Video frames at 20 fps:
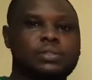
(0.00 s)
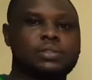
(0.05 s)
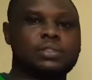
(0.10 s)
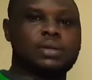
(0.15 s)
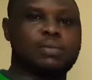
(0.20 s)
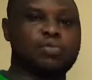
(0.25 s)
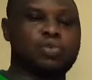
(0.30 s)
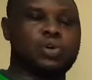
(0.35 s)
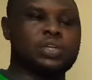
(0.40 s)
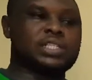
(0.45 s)

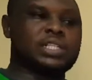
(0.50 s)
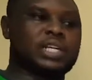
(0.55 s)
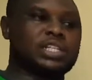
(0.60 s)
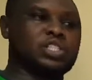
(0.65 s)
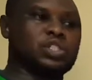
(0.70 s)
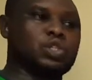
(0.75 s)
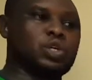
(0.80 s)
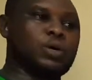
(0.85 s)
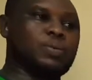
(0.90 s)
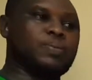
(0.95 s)
some water and
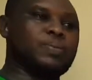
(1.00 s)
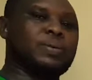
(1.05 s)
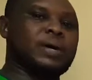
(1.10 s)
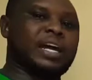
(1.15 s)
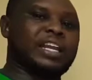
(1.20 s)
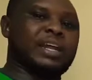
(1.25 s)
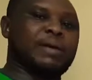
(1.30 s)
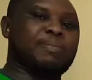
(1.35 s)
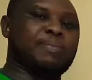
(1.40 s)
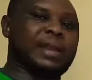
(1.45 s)
soap,
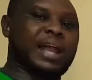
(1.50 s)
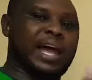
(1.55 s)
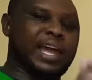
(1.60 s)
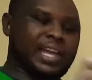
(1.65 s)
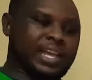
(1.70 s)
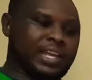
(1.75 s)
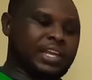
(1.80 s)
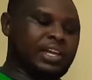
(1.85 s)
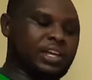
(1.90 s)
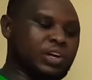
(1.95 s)
and apply
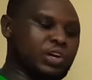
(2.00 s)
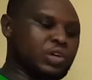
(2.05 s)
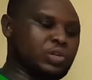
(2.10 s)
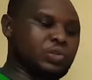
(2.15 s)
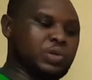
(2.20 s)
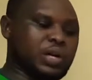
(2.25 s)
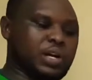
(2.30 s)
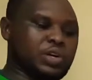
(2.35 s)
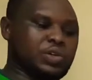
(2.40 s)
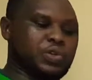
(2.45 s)
it
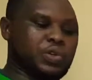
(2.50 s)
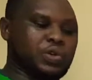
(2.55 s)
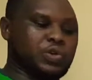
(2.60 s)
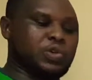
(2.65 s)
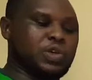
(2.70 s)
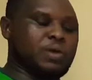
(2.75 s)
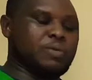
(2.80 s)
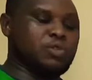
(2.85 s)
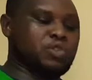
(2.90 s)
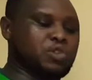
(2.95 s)

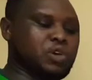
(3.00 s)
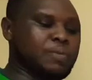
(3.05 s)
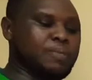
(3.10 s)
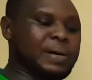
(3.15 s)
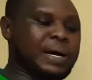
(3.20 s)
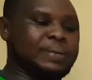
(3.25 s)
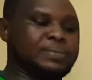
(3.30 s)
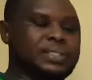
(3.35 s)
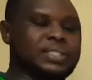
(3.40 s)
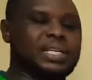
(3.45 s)
on your
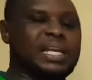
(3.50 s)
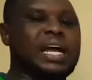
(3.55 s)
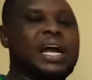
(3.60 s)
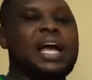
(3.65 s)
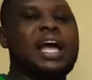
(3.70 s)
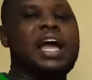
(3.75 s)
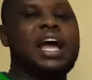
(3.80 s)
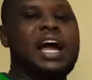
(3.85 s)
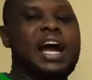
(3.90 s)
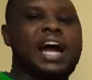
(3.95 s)
palms here,
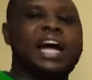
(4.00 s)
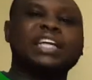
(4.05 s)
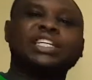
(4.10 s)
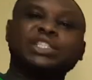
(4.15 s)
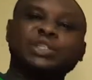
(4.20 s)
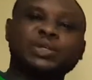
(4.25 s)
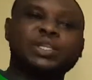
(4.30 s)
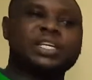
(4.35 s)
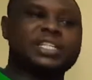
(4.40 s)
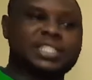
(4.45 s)
and
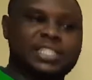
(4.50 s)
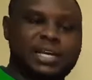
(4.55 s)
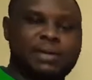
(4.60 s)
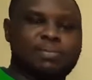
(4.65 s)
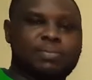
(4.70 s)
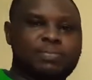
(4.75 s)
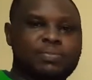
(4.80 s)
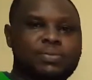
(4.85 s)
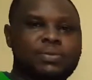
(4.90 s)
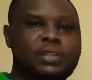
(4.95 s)
do the
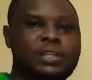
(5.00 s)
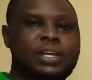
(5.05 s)
same.